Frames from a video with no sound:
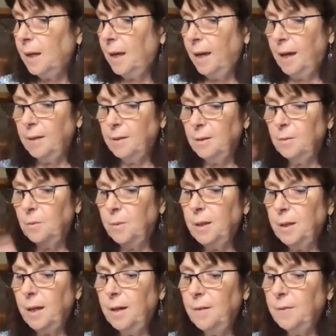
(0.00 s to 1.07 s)
and
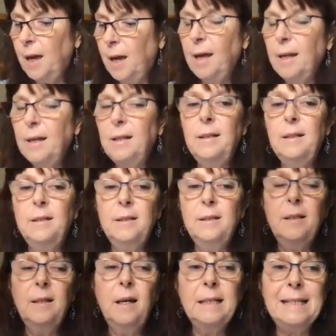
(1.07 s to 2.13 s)
we have added an
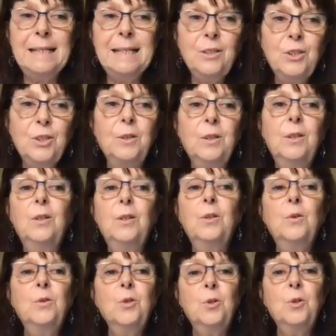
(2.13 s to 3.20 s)
addition
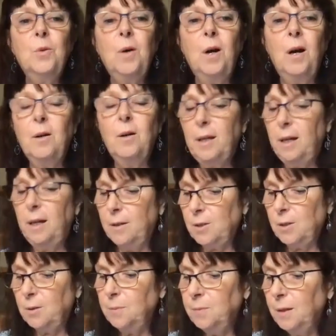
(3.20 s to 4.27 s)
to our
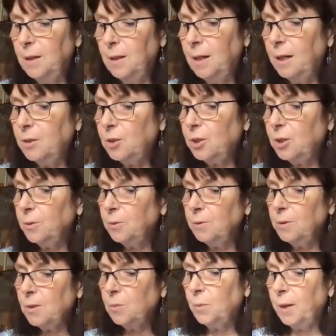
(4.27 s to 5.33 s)
castle, a
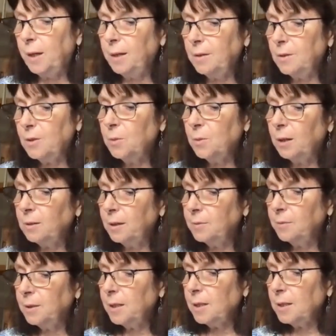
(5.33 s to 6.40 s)
children's wing to our
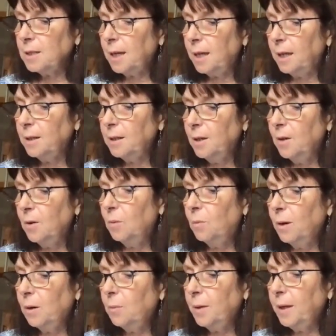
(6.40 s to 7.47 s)
lovely estate
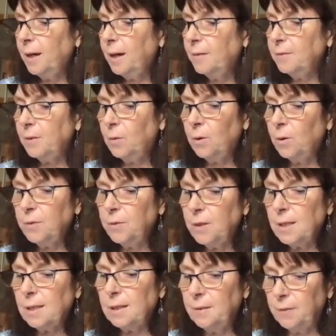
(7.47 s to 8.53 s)
where we have
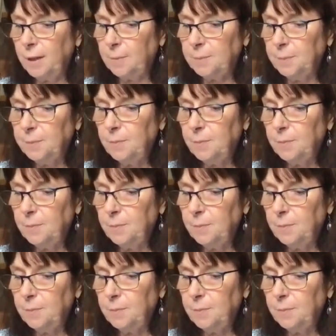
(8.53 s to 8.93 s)
orphans living